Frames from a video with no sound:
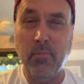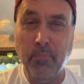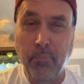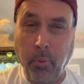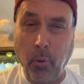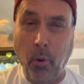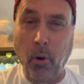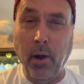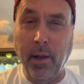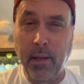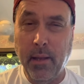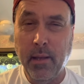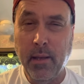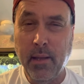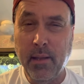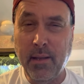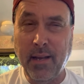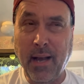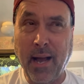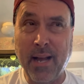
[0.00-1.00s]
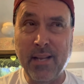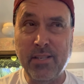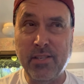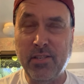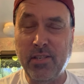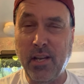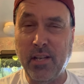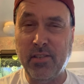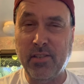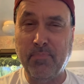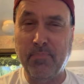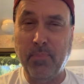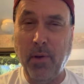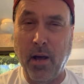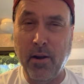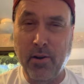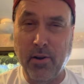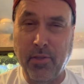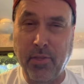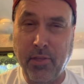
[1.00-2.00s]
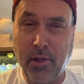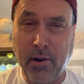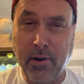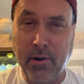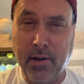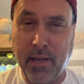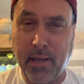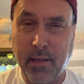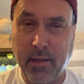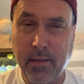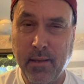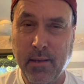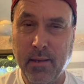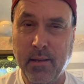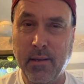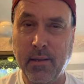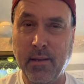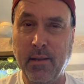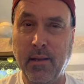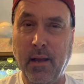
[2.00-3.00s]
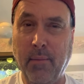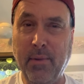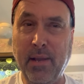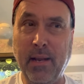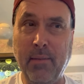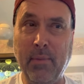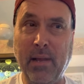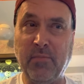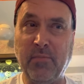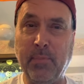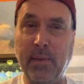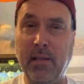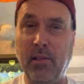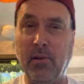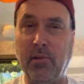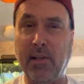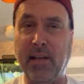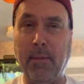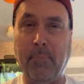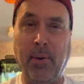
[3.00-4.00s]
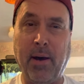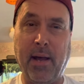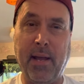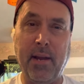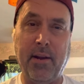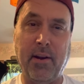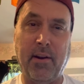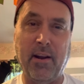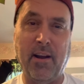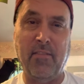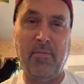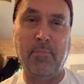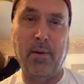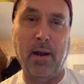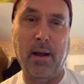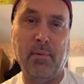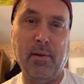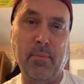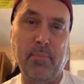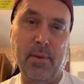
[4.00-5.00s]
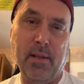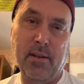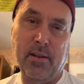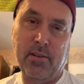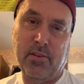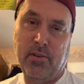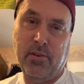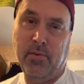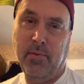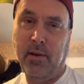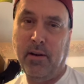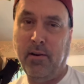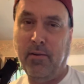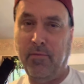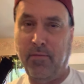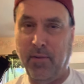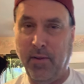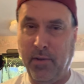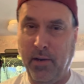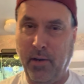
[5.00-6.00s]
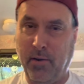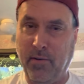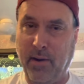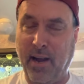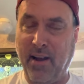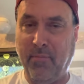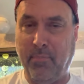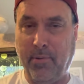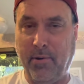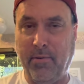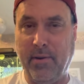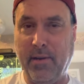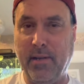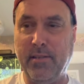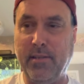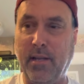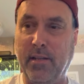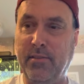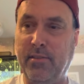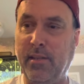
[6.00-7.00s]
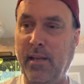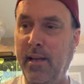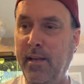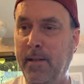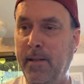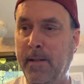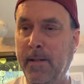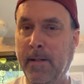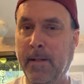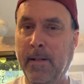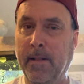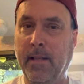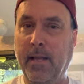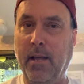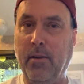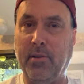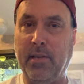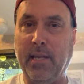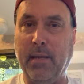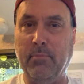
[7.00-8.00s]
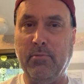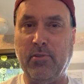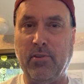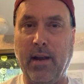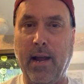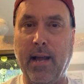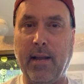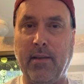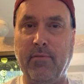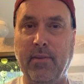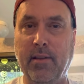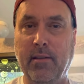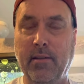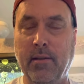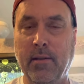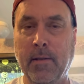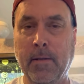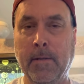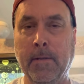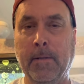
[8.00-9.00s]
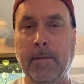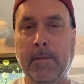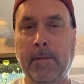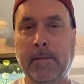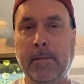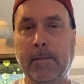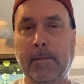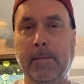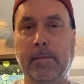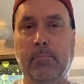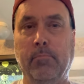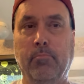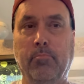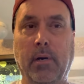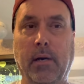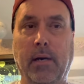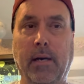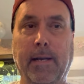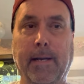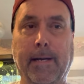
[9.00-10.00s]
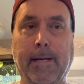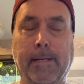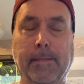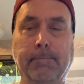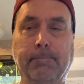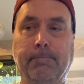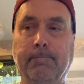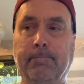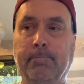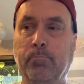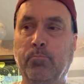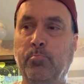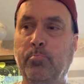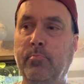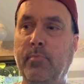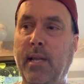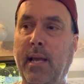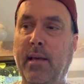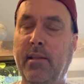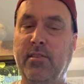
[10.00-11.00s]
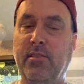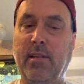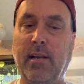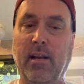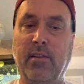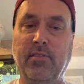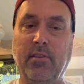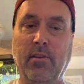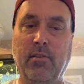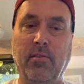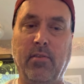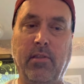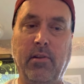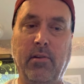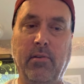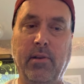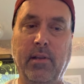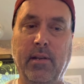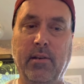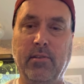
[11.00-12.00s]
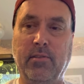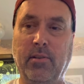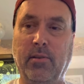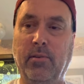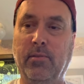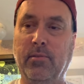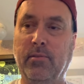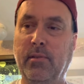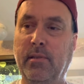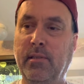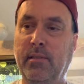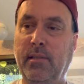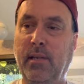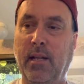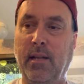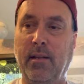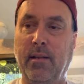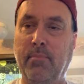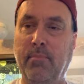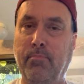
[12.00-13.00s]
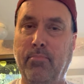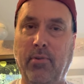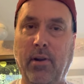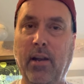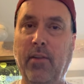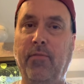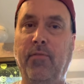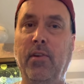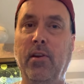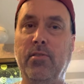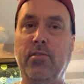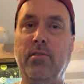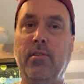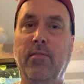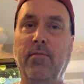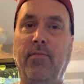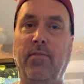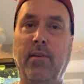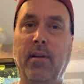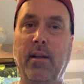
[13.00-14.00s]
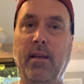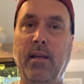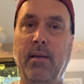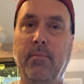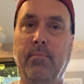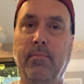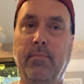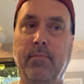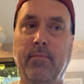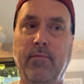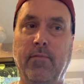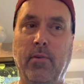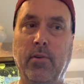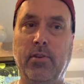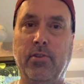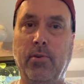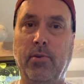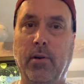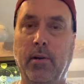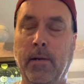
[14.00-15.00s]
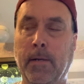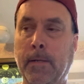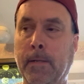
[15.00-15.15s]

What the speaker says: Boy, and the guy's just under 30. I mean, he makes me look like a piker. I've probably been to 250 craft breweries, I'd say. I don't keep track of it. But, yeah, this guy's under 30 years old. He's got a bright future in front of him, for sure.